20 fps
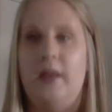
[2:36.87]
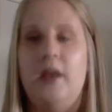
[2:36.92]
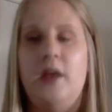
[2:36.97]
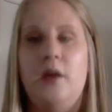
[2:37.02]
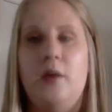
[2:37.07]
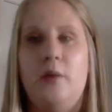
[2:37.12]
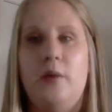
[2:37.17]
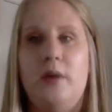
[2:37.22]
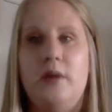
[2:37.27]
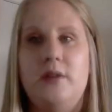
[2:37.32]

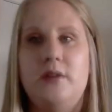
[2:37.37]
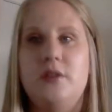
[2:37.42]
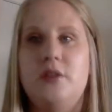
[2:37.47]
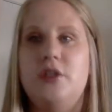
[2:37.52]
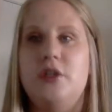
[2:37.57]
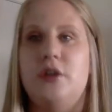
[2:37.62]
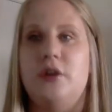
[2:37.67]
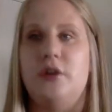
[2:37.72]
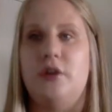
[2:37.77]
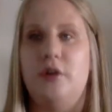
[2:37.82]
We also
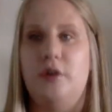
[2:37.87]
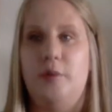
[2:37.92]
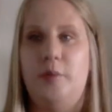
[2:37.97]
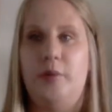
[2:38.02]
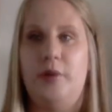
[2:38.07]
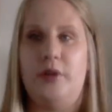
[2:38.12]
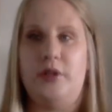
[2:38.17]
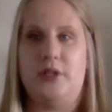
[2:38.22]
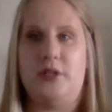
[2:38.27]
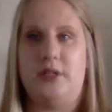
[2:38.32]
share current
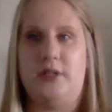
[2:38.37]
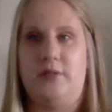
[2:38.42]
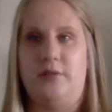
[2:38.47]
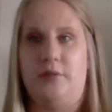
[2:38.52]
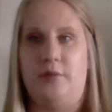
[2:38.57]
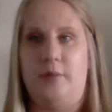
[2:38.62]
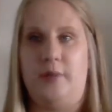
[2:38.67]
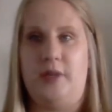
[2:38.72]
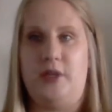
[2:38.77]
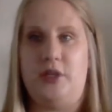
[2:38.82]
project
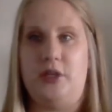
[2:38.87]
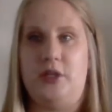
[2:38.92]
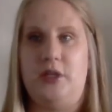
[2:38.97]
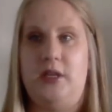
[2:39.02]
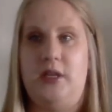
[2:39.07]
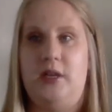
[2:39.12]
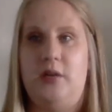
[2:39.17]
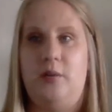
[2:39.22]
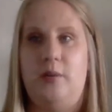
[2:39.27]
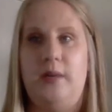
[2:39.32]
information
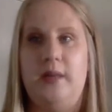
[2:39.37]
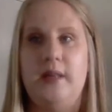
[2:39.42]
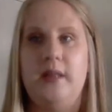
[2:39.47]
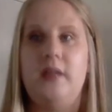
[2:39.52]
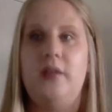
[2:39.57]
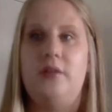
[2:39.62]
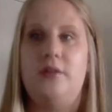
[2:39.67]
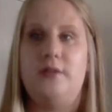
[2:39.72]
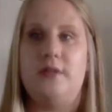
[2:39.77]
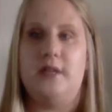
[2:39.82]
in a weekly
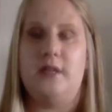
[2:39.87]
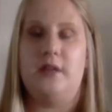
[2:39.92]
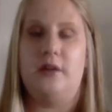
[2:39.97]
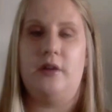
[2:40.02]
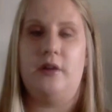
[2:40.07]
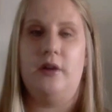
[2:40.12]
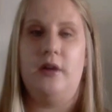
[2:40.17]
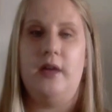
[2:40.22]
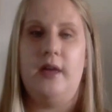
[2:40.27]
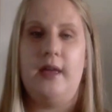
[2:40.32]

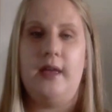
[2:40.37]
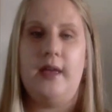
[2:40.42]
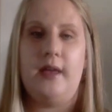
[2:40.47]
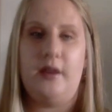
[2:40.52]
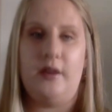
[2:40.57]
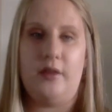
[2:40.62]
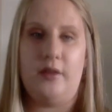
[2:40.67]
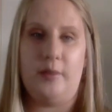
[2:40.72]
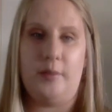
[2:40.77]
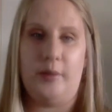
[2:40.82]
newsletter and
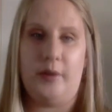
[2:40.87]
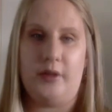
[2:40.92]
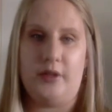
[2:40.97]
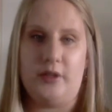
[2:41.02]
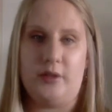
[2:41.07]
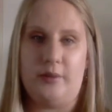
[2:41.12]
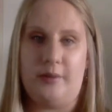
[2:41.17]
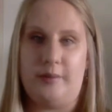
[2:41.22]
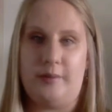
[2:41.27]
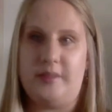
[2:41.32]
on the
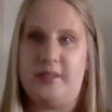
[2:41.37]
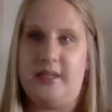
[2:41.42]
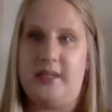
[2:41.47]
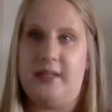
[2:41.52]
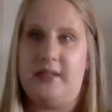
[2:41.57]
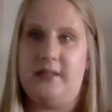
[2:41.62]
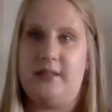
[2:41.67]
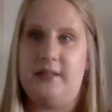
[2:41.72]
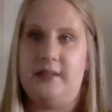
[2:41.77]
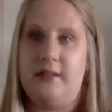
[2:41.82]
project
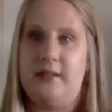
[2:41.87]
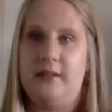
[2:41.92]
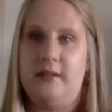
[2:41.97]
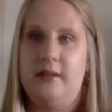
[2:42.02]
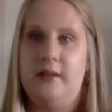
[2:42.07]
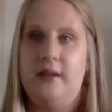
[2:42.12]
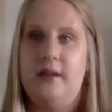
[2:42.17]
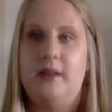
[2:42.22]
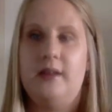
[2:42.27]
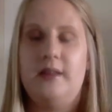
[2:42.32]
website.
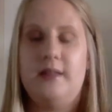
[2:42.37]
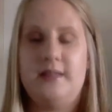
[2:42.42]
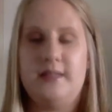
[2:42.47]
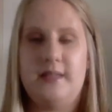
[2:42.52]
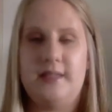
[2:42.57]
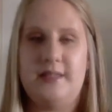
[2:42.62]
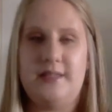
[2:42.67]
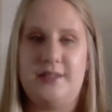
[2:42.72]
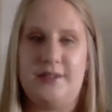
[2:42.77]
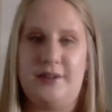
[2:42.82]
Let's
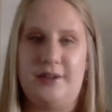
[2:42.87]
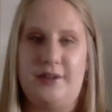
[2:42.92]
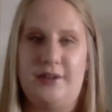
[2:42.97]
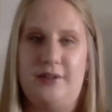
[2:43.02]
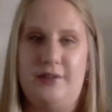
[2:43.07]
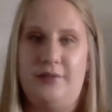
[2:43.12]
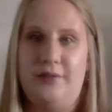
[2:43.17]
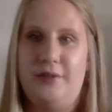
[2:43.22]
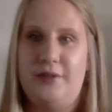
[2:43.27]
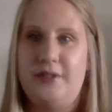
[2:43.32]
get
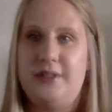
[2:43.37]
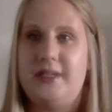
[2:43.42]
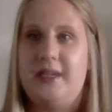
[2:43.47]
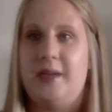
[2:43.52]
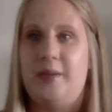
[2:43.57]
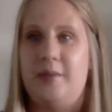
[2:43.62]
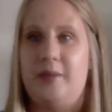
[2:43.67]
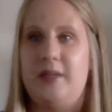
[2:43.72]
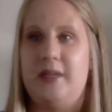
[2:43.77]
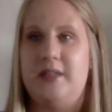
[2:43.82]
started. First,
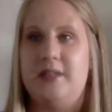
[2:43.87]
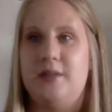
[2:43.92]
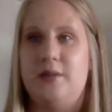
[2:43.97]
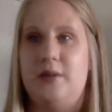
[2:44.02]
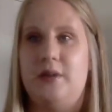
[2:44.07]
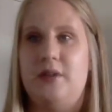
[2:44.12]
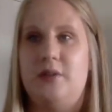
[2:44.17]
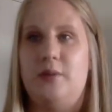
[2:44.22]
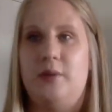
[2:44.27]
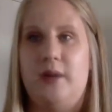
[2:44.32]
Emily is
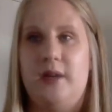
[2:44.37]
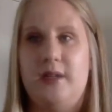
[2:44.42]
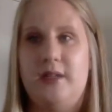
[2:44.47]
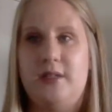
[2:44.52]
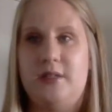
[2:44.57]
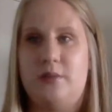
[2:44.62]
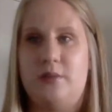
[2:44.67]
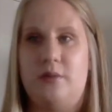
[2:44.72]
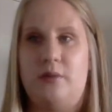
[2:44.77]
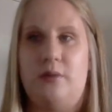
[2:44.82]
going to walk
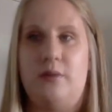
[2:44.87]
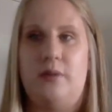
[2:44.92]
us through the